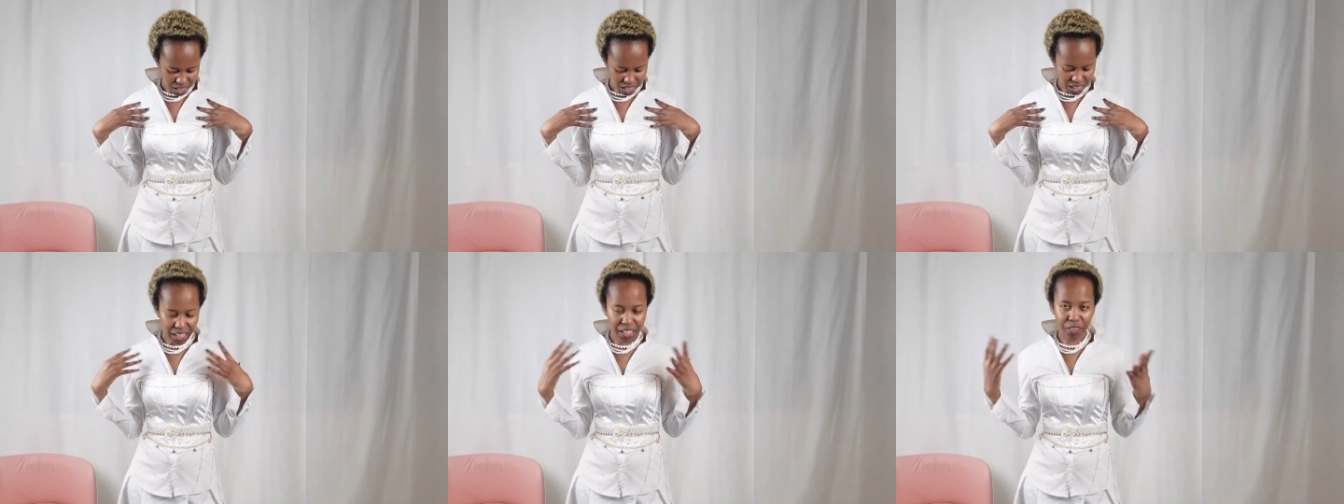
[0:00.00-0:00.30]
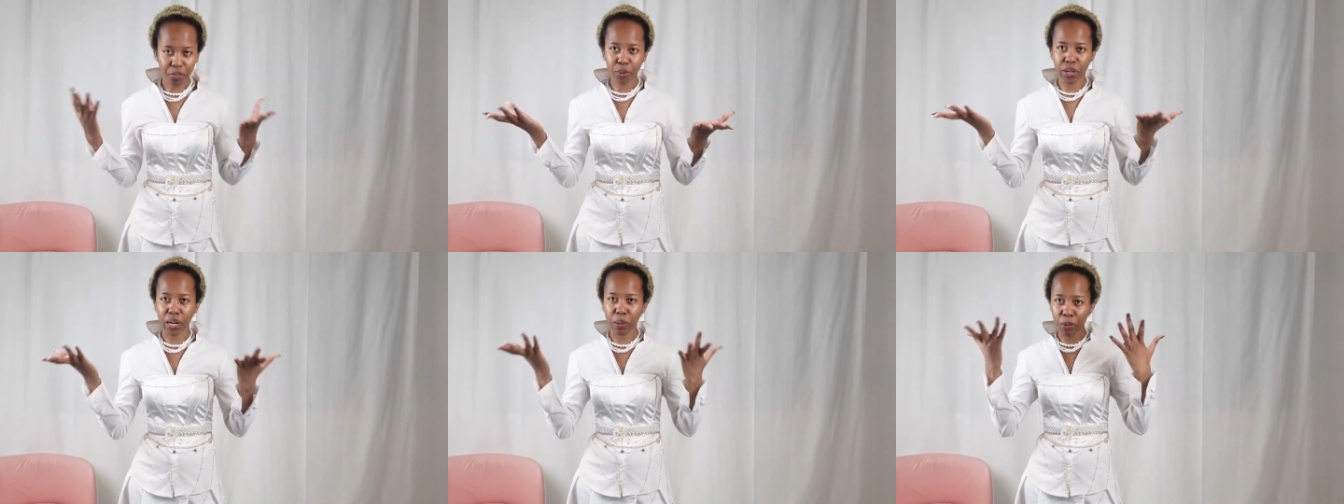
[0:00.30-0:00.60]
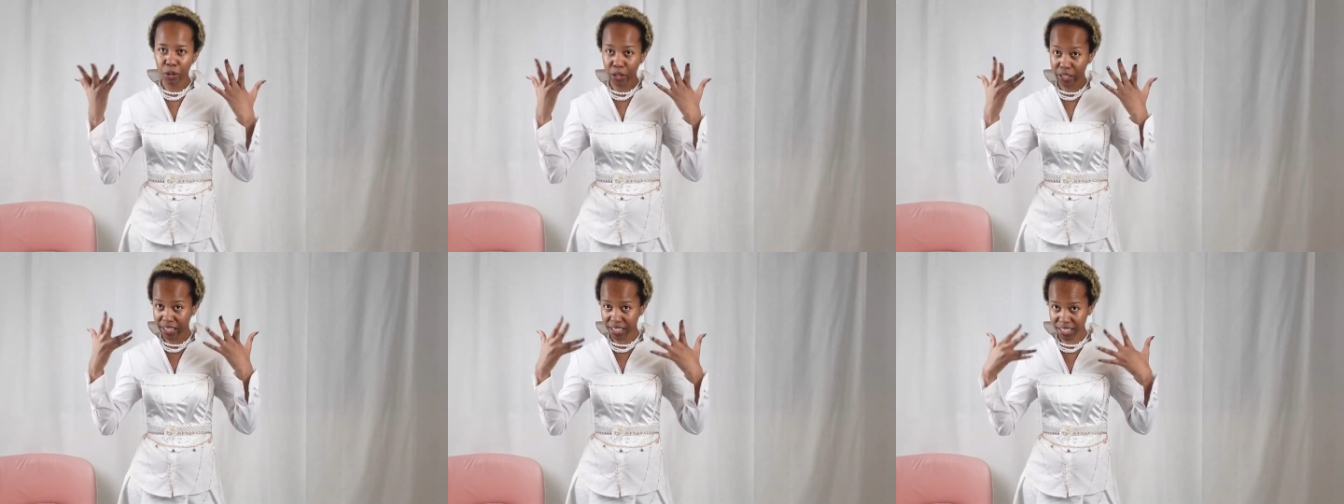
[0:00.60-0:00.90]
like when
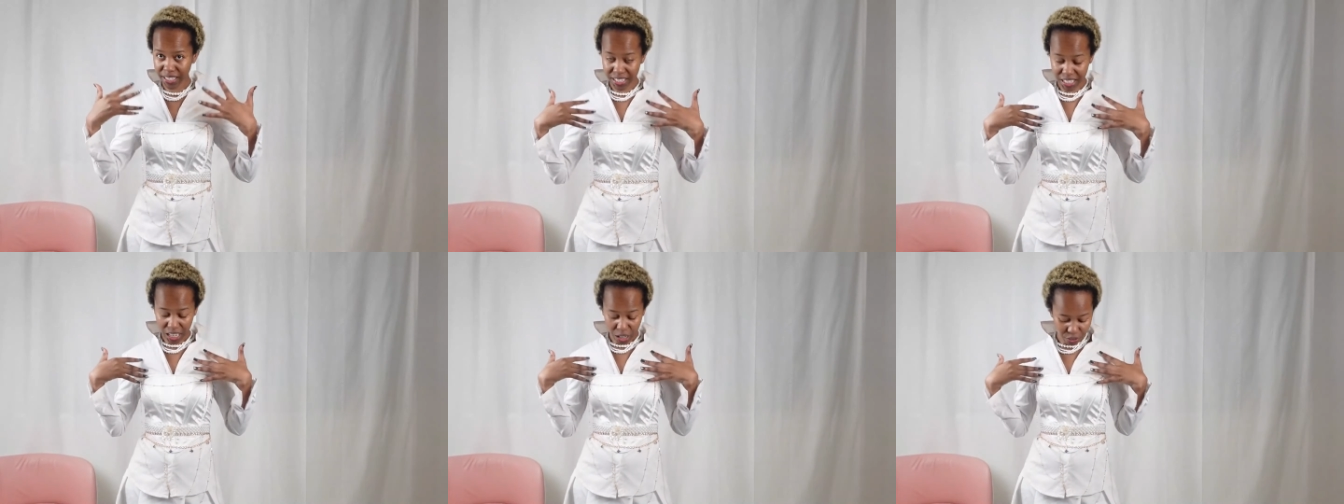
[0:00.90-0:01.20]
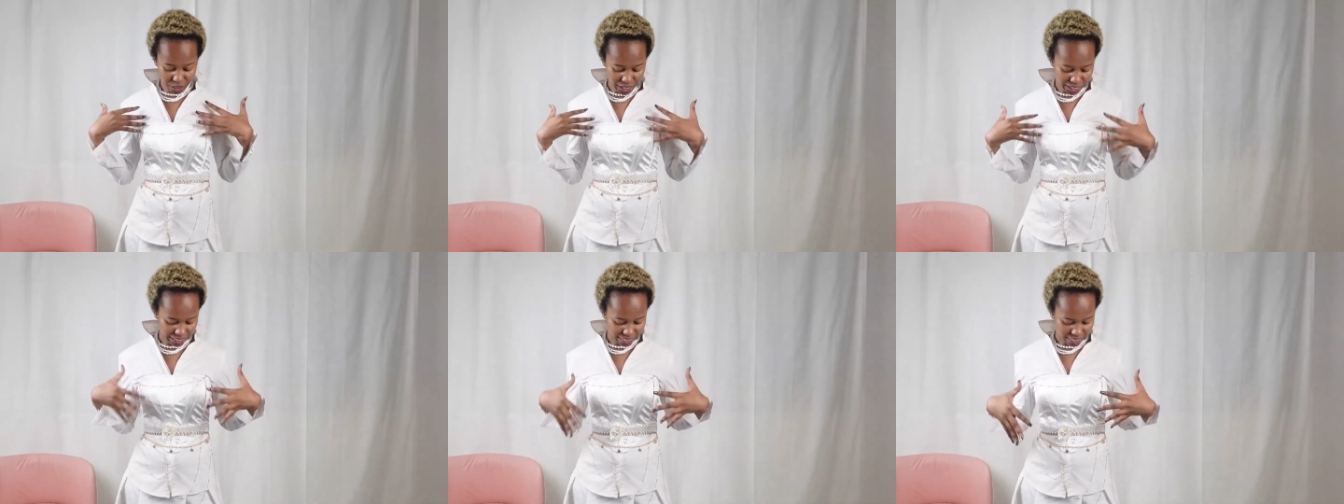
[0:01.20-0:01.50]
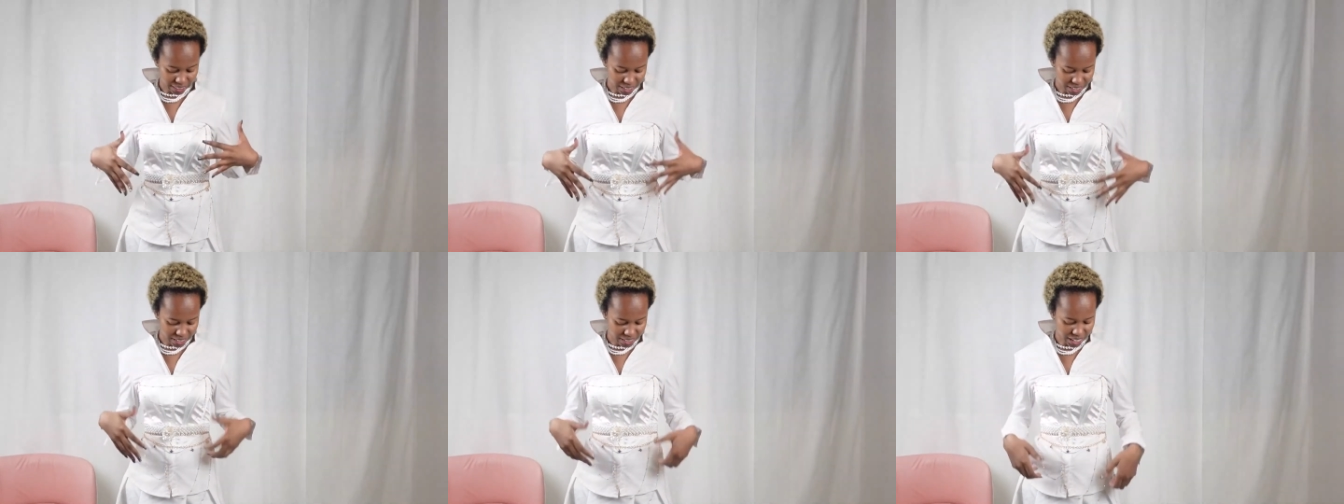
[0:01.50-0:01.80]
I'm looking down like
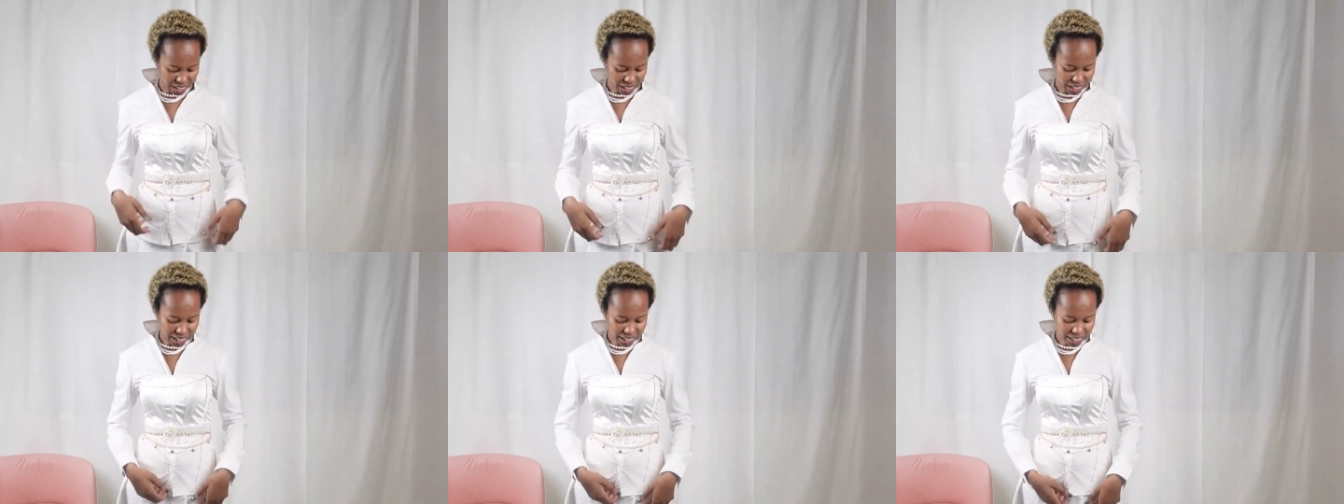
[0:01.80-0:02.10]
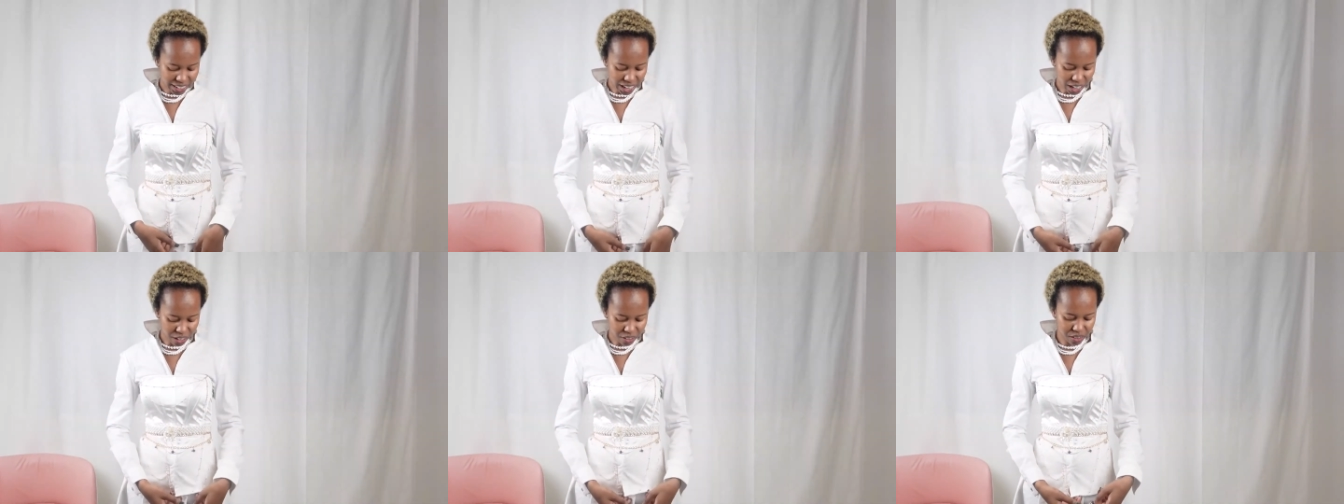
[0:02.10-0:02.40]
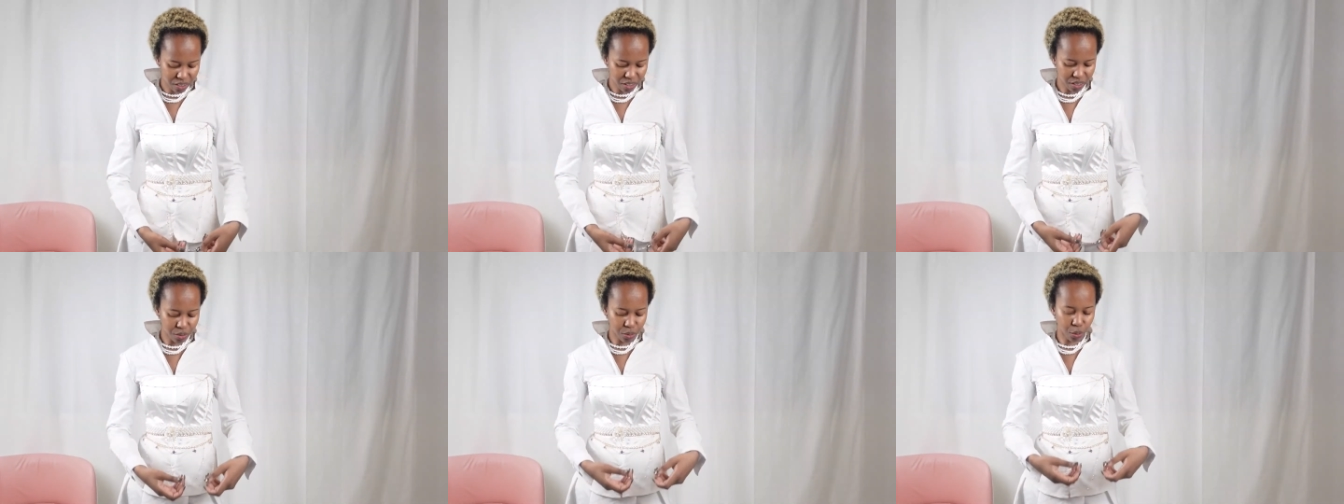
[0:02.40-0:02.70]
this, I like how
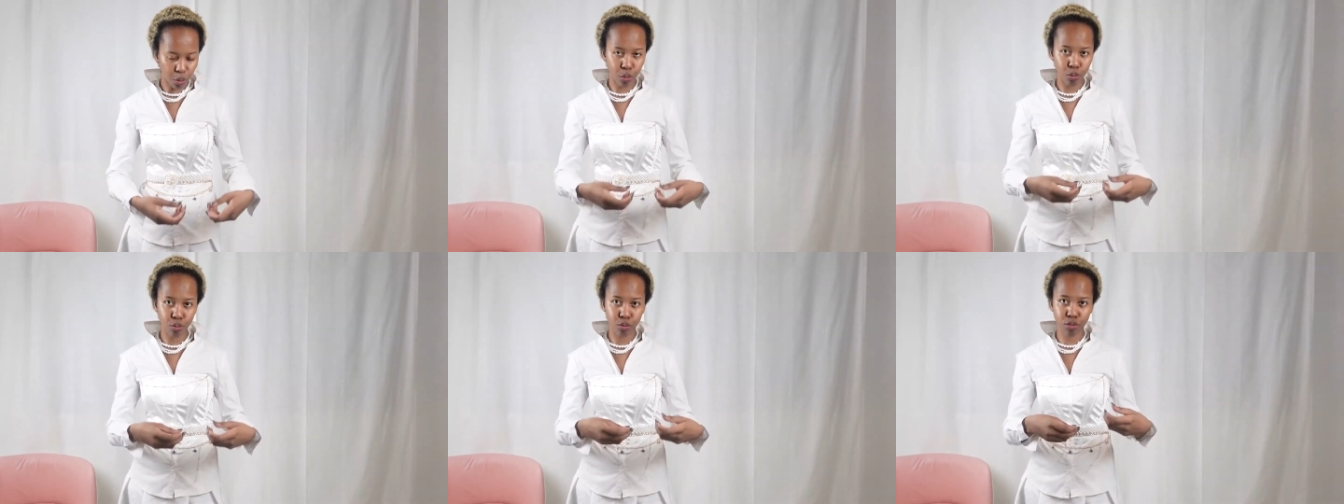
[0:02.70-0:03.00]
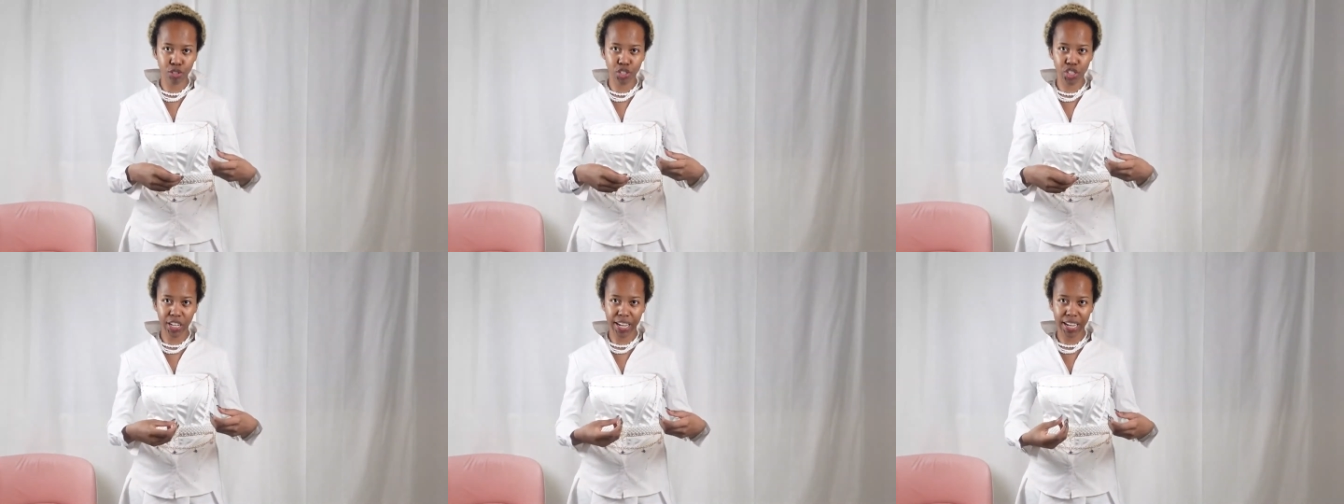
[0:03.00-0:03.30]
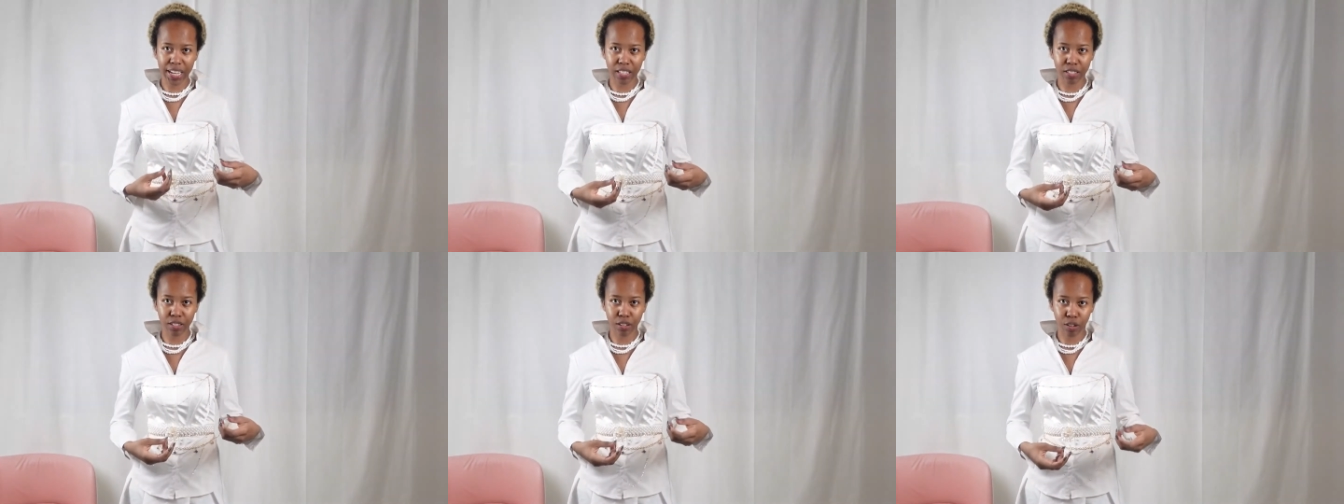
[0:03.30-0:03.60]
the gold
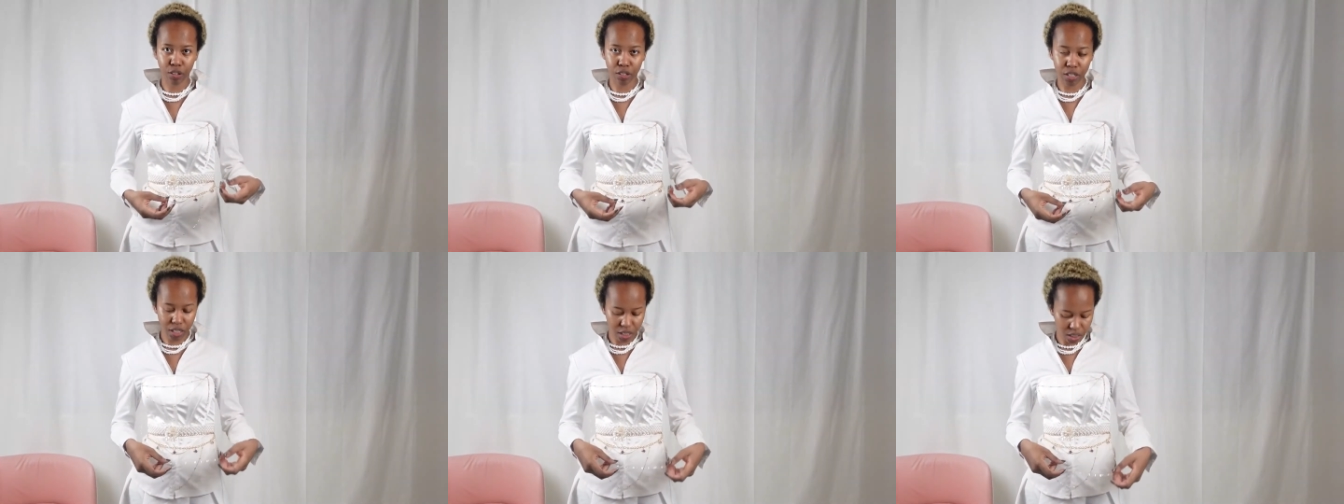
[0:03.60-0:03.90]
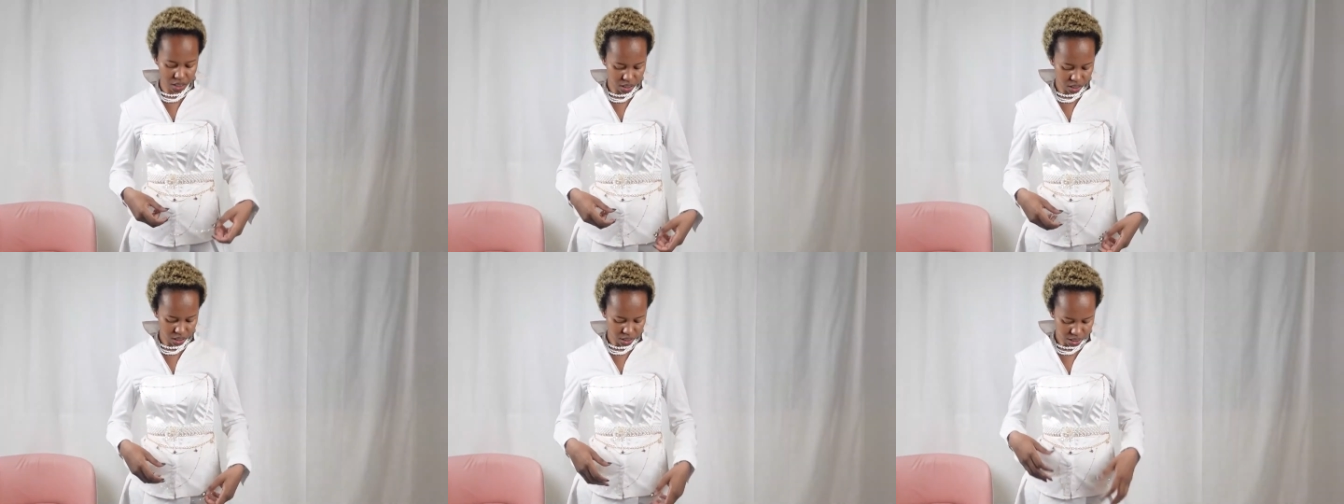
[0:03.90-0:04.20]
chains look.